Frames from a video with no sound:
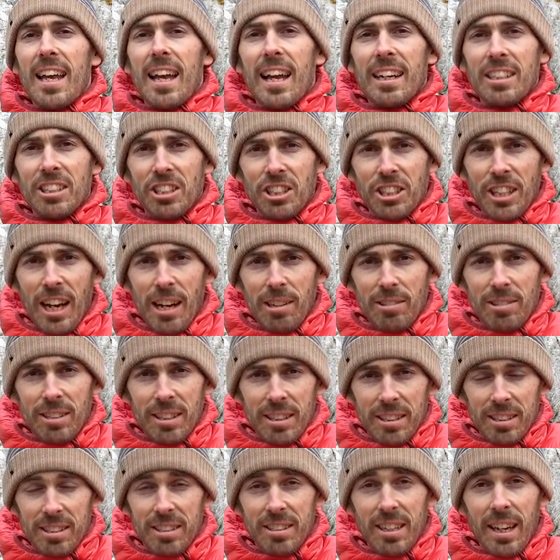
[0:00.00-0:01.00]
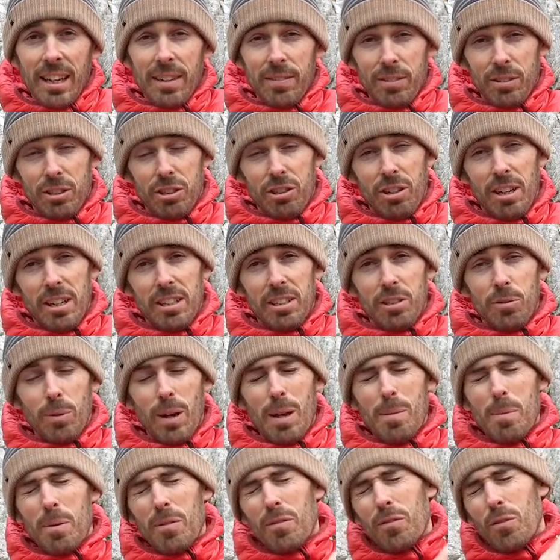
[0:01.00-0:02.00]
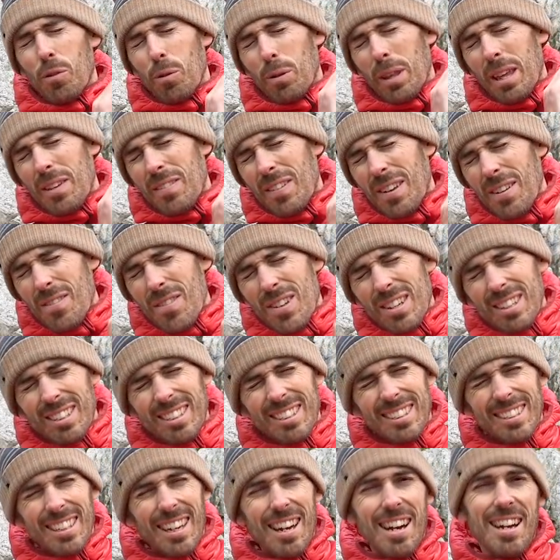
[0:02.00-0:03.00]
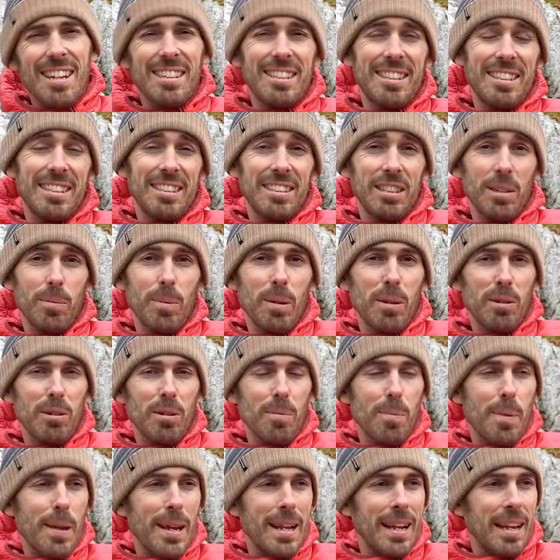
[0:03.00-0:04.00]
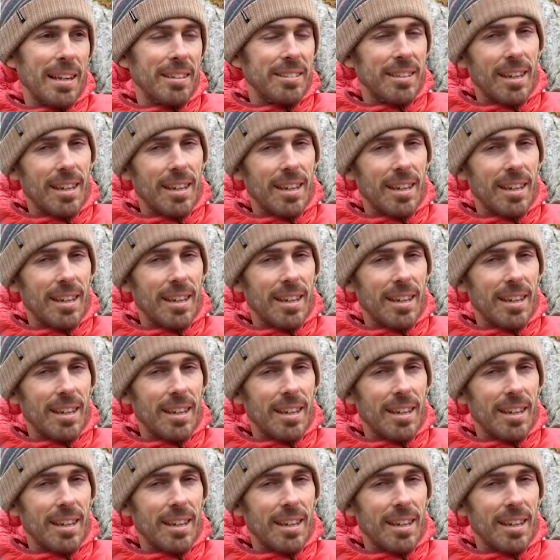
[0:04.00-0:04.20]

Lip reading: and shouting safe straight away before they've even started to build a belay.